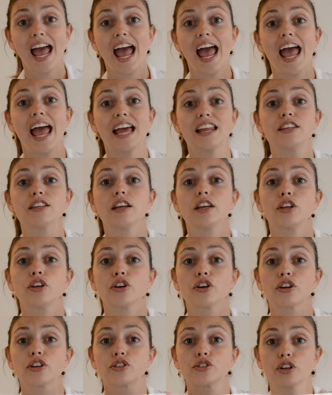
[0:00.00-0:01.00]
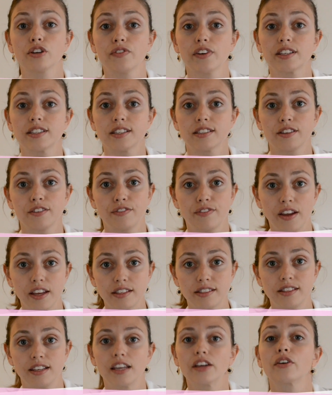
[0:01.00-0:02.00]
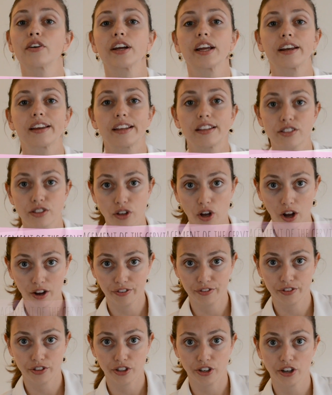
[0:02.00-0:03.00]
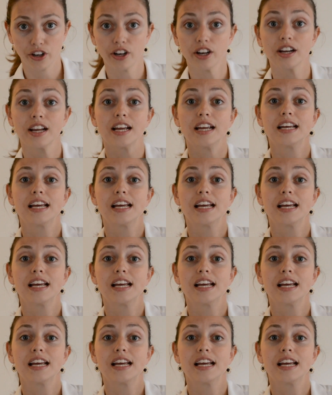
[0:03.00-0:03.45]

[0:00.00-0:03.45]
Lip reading: And your cervix is effacing or getting softer,